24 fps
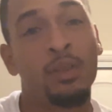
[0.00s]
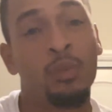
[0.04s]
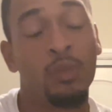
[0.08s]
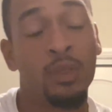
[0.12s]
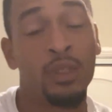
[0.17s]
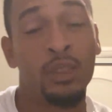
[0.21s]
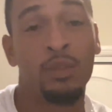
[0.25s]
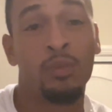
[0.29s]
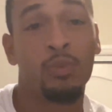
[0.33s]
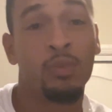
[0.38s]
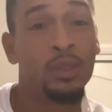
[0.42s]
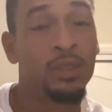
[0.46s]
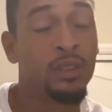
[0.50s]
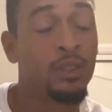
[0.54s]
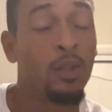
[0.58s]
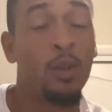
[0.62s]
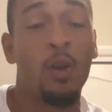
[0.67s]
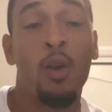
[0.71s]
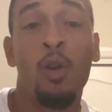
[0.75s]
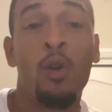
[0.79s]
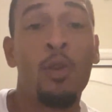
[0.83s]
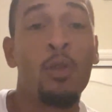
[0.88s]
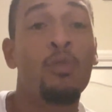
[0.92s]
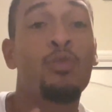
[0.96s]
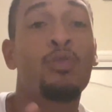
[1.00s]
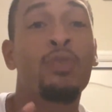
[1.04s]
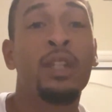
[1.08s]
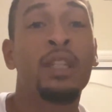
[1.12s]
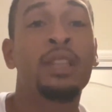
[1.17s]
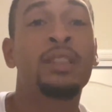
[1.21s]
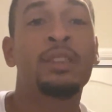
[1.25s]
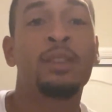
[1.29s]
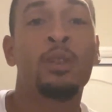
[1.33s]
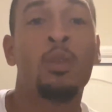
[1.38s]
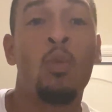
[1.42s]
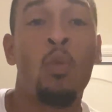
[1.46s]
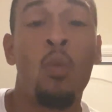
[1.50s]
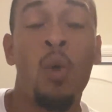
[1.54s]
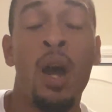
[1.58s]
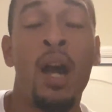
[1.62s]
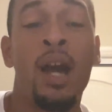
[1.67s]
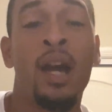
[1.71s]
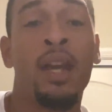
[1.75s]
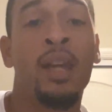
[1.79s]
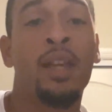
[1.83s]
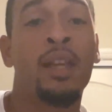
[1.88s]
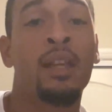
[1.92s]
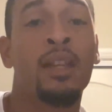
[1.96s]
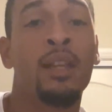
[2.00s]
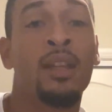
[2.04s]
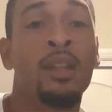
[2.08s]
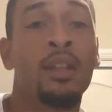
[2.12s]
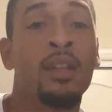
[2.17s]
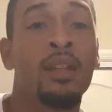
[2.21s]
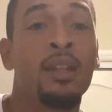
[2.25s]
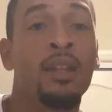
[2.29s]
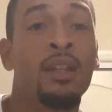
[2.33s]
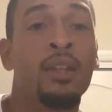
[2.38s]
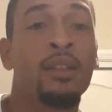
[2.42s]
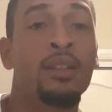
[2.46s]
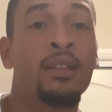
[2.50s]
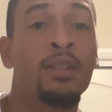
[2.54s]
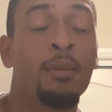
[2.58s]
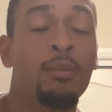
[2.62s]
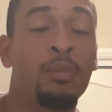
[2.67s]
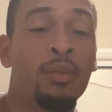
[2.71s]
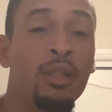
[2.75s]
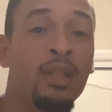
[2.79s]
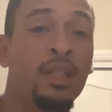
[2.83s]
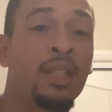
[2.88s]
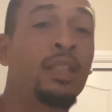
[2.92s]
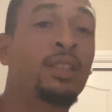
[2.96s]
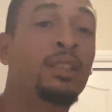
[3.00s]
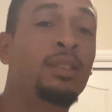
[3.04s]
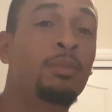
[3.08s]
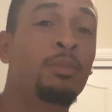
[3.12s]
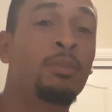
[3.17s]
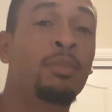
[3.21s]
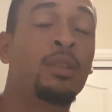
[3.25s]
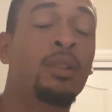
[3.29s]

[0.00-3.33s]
which was the whole reason why the police